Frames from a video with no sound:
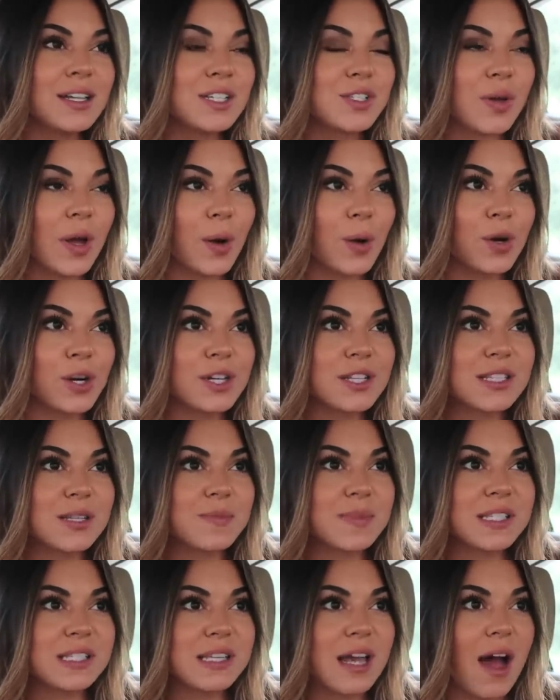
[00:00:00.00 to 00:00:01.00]
So I ordered
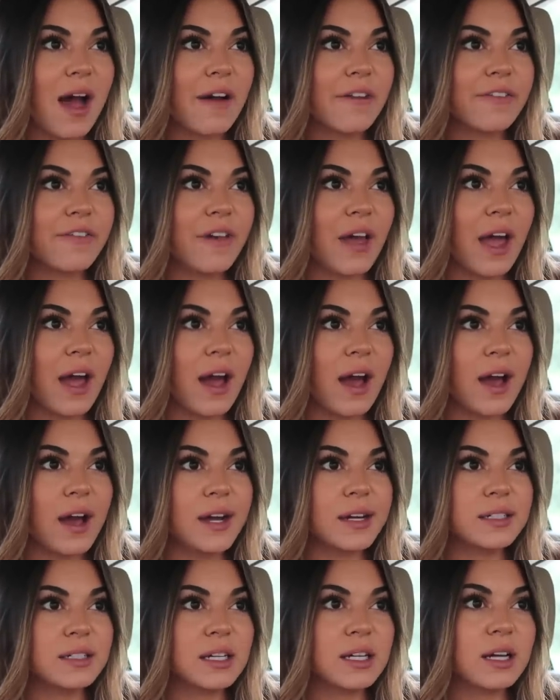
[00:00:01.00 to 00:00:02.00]
some stuff
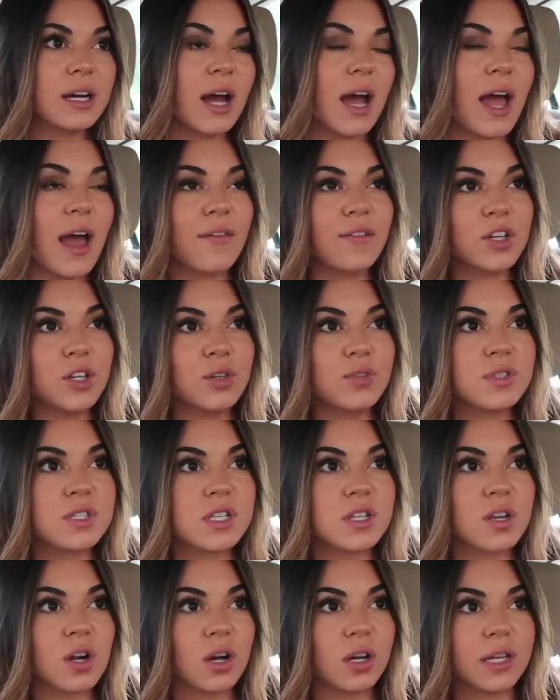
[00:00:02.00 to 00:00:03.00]
and I haven't
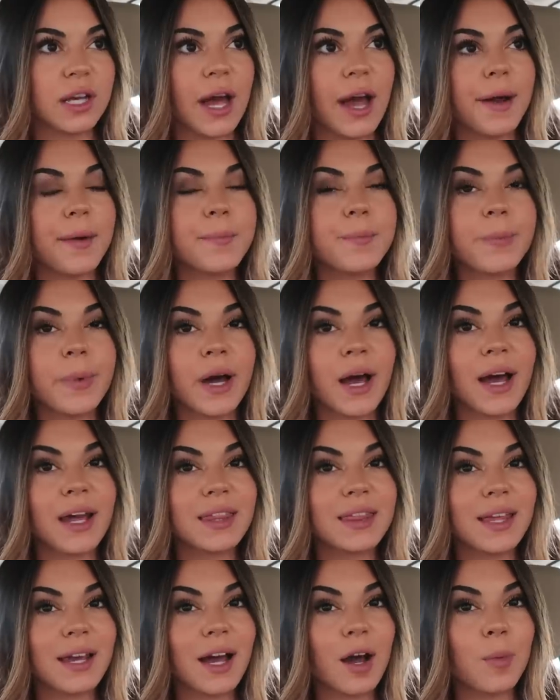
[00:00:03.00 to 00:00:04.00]
used it all yet, but
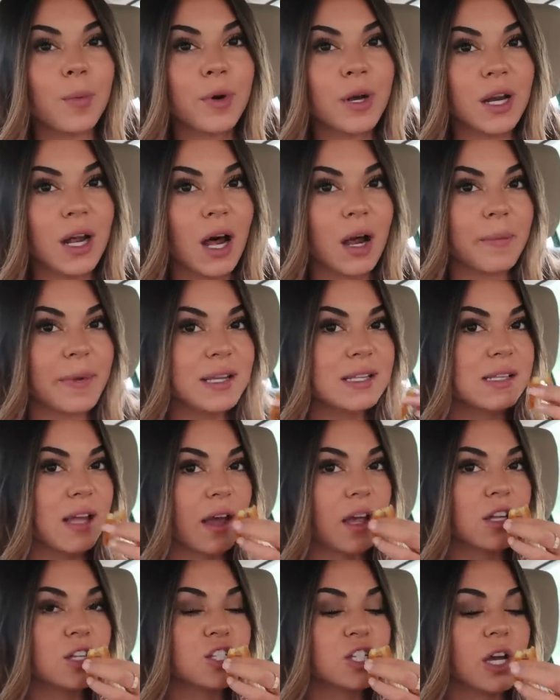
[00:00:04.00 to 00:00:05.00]
I think I'll put it on my
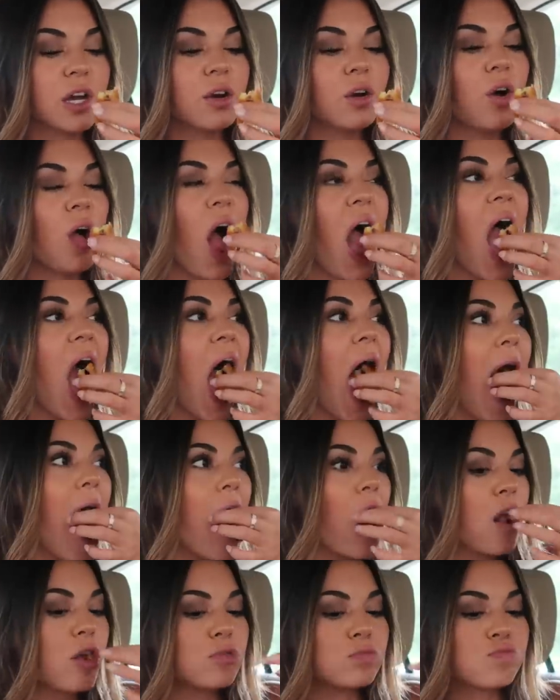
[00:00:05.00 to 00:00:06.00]
second channel.
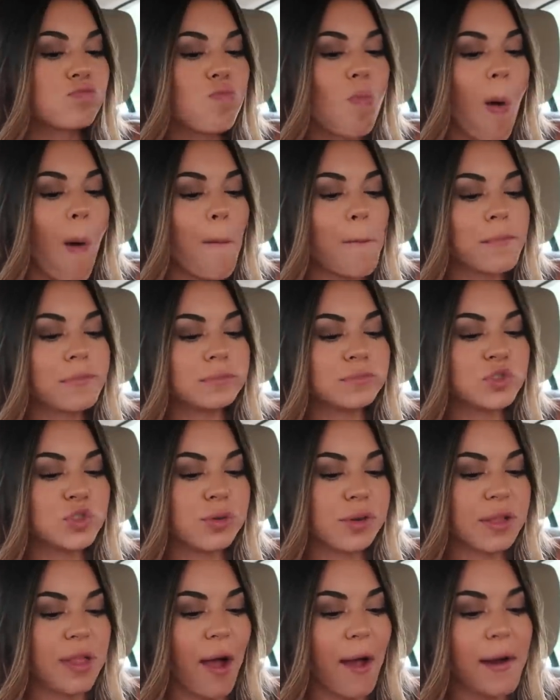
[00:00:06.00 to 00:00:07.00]

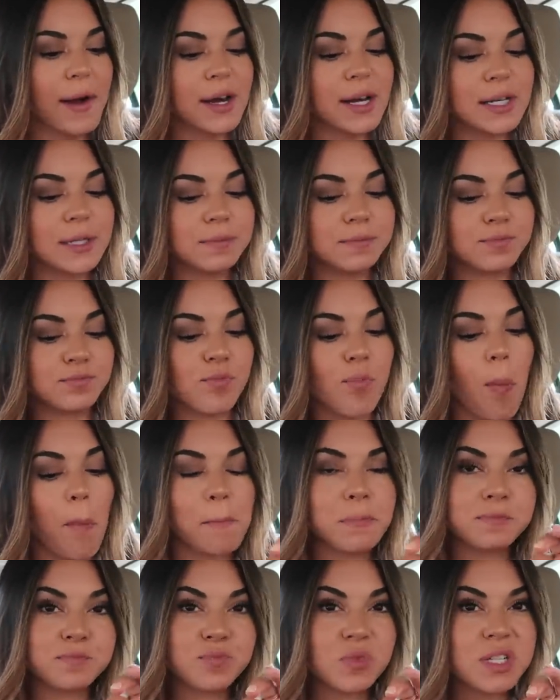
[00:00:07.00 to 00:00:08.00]
Doing like a
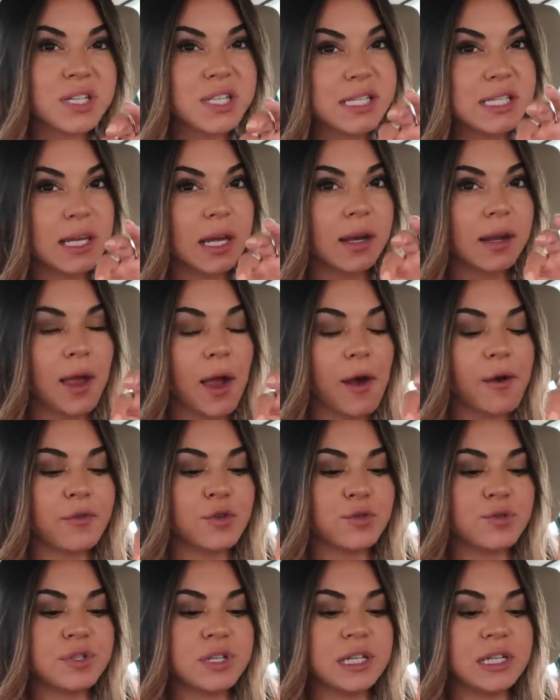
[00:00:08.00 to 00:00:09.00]
skincare
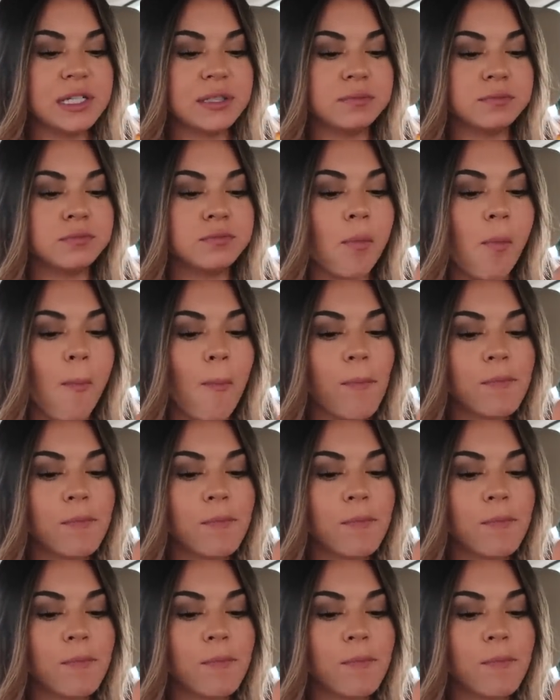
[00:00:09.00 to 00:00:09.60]
routine.